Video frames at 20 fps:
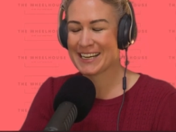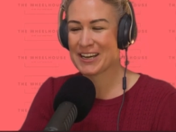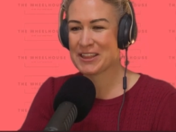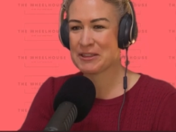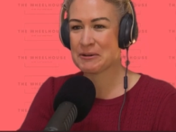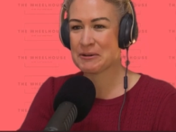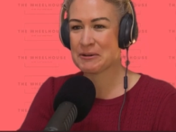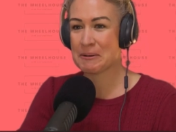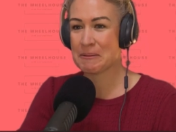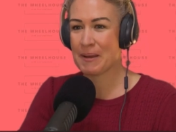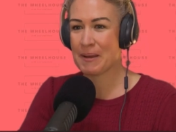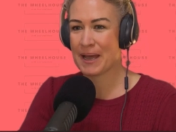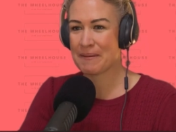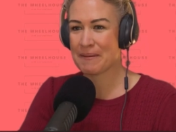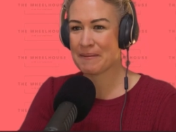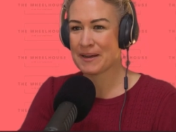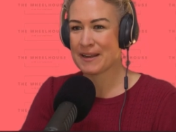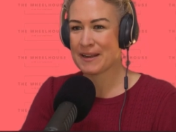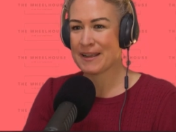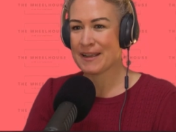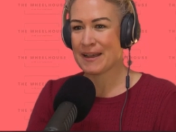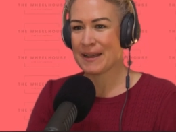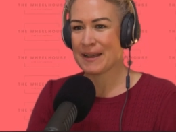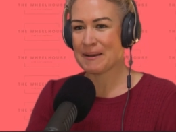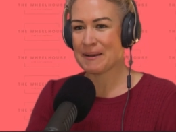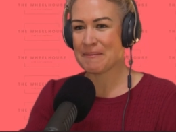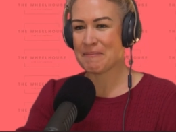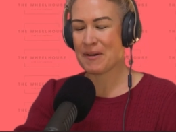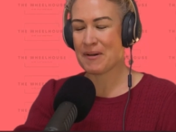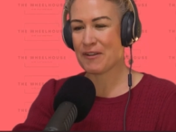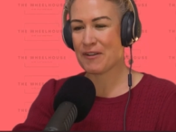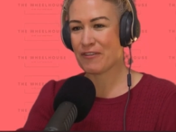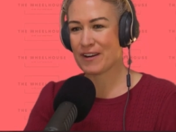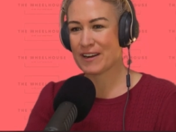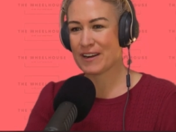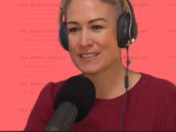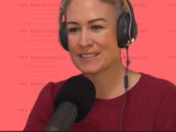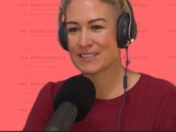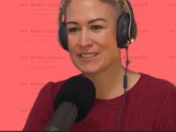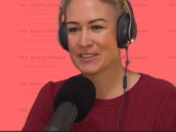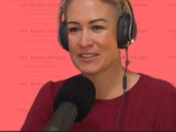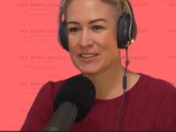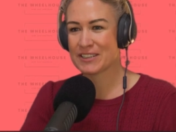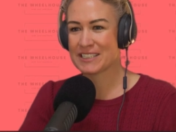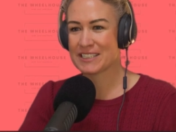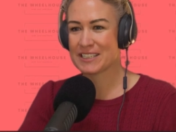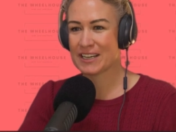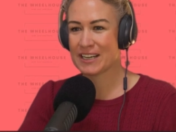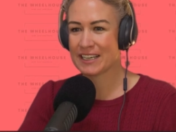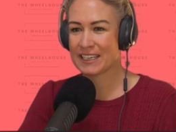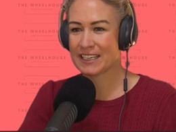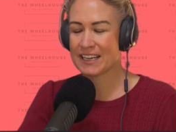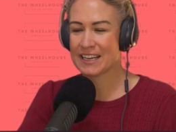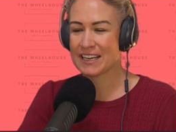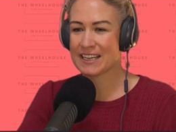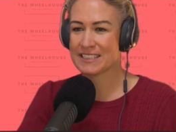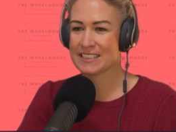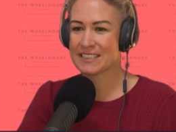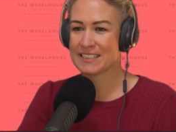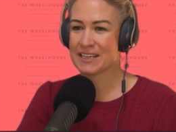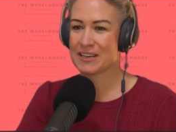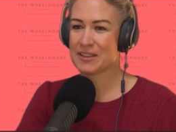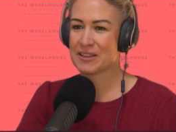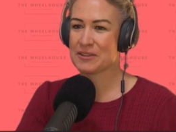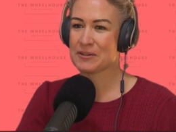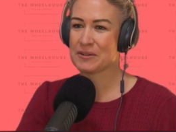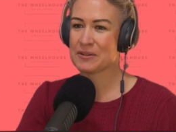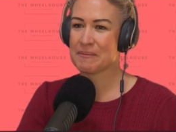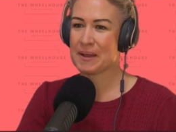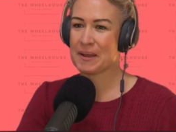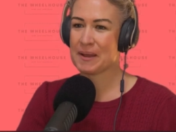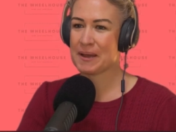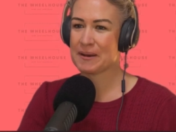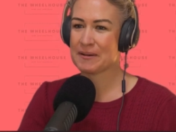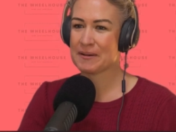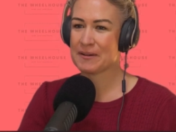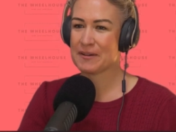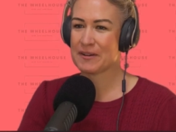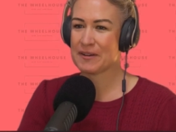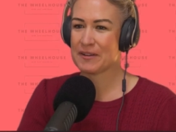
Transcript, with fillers: And I thought about um, my friends on the sidelines, and I thought about